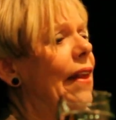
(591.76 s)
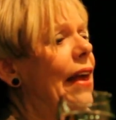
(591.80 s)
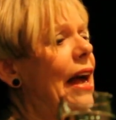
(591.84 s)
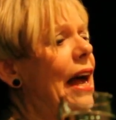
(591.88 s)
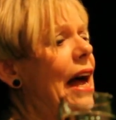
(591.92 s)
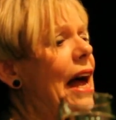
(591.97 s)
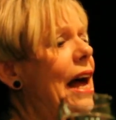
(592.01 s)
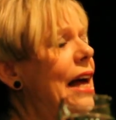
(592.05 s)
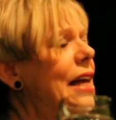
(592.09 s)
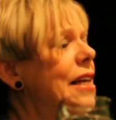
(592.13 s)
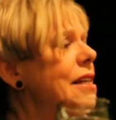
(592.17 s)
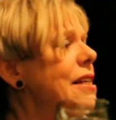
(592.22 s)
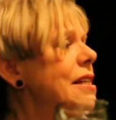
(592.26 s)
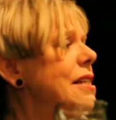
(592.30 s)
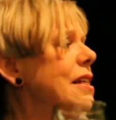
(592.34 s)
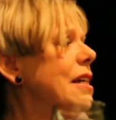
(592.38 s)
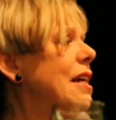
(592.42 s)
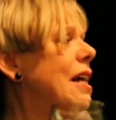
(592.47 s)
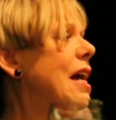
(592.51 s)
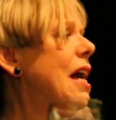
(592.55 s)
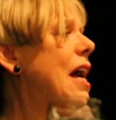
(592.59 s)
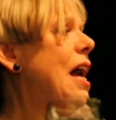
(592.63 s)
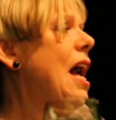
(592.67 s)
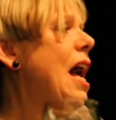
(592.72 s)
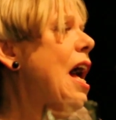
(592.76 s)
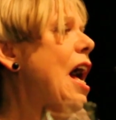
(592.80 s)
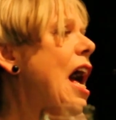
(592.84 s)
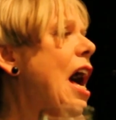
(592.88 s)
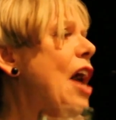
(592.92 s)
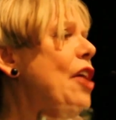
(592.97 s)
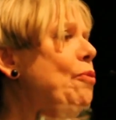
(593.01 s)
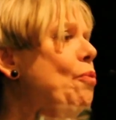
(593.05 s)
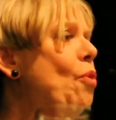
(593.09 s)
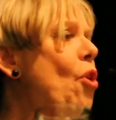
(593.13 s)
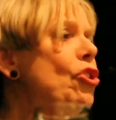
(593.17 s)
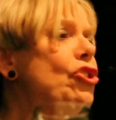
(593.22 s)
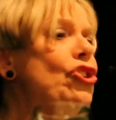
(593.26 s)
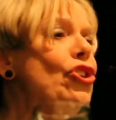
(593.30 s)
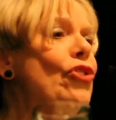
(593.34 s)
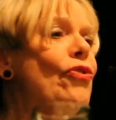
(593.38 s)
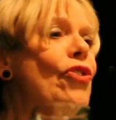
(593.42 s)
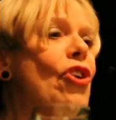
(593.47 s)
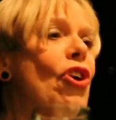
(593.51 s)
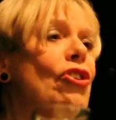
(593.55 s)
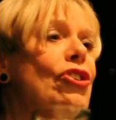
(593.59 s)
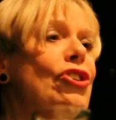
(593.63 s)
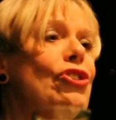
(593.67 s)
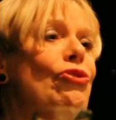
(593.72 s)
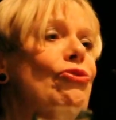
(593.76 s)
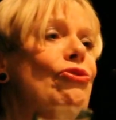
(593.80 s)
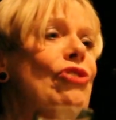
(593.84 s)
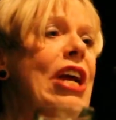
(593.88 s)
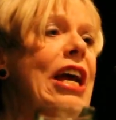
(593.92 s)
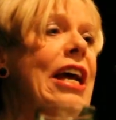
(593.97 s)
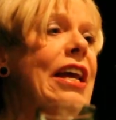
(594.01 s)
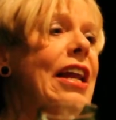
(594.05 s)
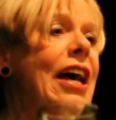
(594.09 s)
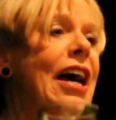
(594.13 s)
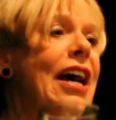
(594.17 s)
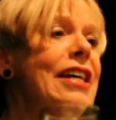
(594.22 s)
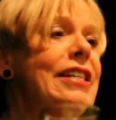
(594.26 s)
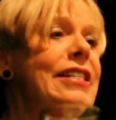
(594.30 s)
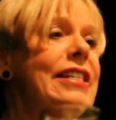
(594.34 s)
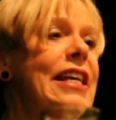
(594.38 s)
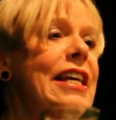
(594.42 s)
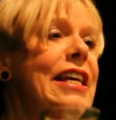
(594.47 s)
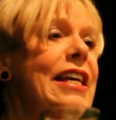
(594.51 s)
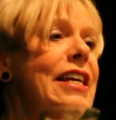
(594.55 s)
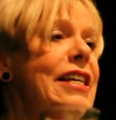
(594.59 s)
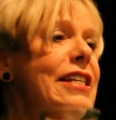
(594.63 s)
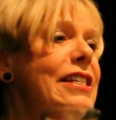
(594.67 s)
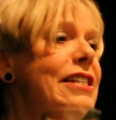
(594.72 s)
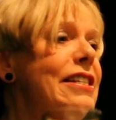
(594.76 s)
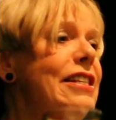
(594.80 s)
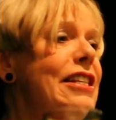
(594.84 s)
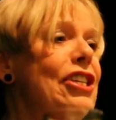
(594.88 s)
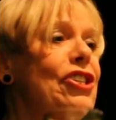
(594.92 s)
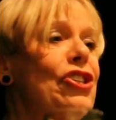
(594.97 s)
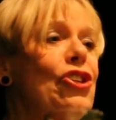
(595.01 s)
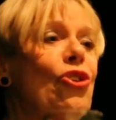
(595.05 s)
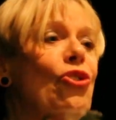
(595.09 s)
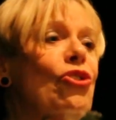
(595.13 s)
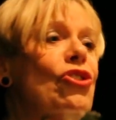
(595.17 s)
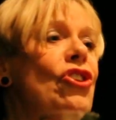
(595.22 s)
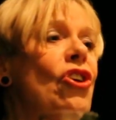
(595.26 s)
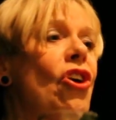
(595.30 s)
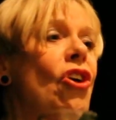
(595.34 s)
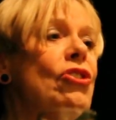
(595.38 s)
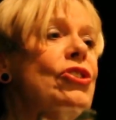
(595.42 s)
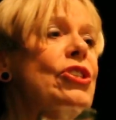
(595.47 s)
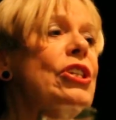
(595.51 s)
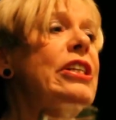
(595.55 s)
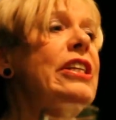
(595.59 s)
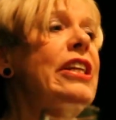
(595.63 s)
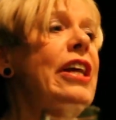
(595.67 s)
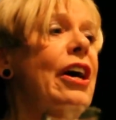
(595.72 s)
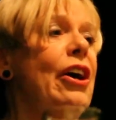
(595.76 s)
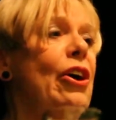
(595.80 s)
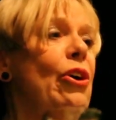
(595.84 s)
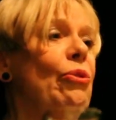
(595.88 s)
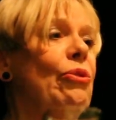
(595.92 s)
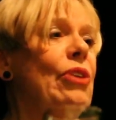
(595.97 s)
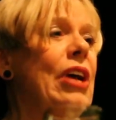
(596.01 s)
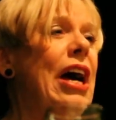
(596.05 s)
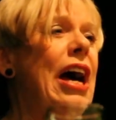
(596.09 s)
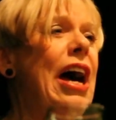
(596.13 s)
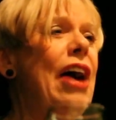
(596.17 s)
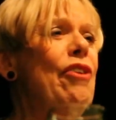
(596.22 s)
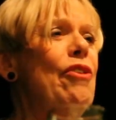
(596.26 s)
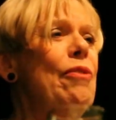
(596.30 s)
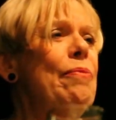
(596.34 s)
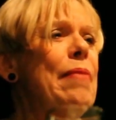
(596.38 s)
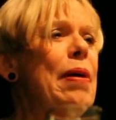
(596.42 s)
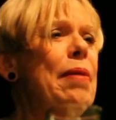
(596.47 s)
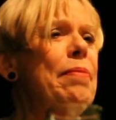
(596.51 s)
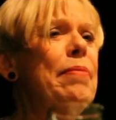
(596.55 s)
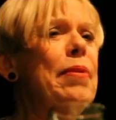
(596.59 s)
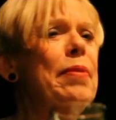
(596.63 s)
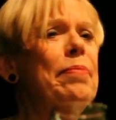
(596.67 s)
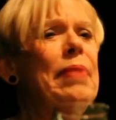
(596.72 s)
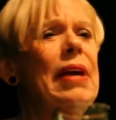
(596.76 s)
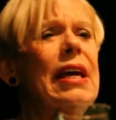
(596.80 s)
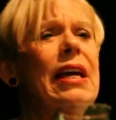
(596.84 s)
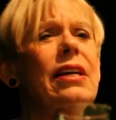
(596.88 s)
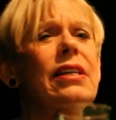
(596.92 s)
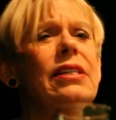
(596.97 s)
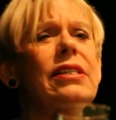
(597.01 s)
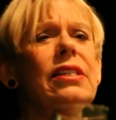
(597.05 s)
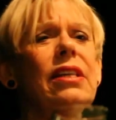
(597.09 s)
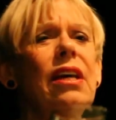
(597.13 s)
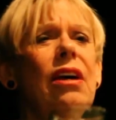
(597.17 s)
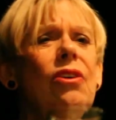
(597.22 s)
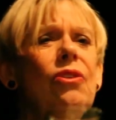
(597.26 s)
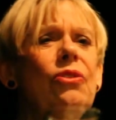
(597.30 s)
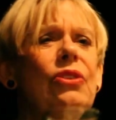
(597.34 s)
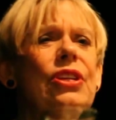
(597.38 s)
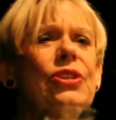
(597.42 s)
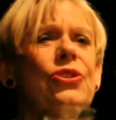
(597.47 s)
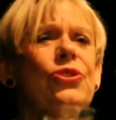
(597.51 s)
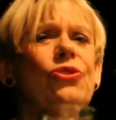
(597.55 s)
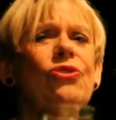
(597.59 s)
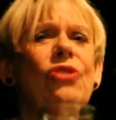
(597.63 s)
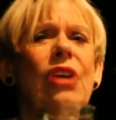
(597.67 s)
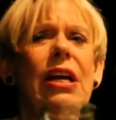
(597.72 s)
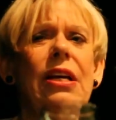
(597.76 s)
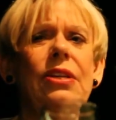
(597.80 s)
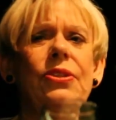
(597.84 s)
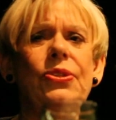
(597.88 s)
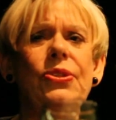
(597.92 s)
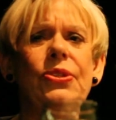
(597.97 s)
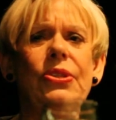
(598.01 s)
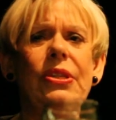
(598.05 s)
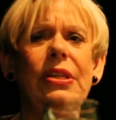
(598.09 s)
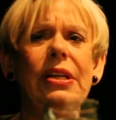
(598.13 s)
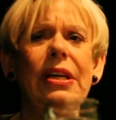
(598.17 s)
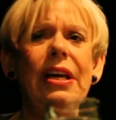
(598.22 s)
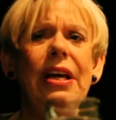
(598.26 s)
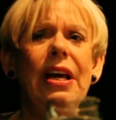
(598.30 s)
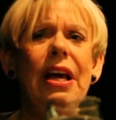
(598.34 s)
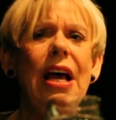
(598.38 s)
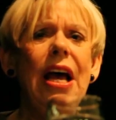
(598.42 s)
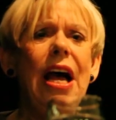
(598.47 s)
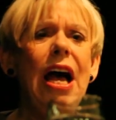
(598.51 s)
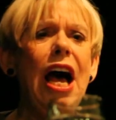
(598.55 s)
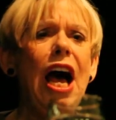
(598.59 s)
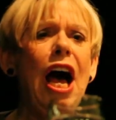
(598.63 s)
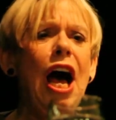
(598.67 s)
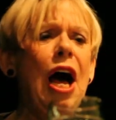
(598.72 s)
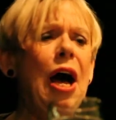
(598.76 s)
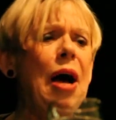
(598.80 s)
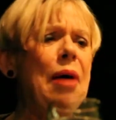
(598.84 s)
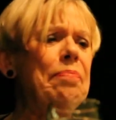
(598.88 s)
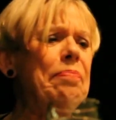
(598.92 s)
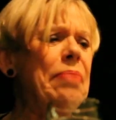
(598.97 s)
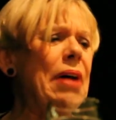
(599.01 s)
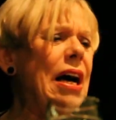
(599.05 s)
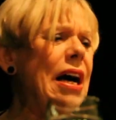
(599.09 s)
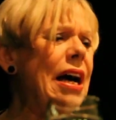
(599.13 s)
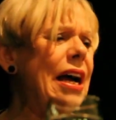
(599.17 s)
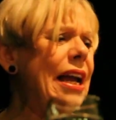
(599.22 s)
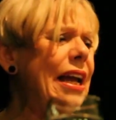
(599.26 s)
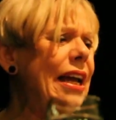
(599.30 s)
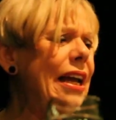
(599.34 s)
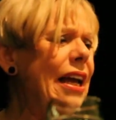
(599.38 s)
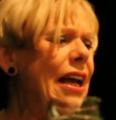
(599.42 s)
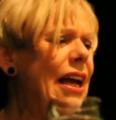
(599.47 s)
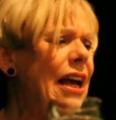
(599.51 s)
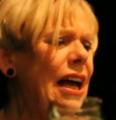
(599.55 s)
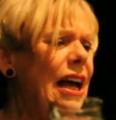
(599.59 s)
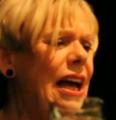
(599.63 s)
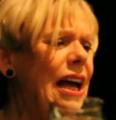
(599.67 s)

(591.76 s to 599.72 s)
And what you've got to realize is that you're not alone. I remember being so distressed by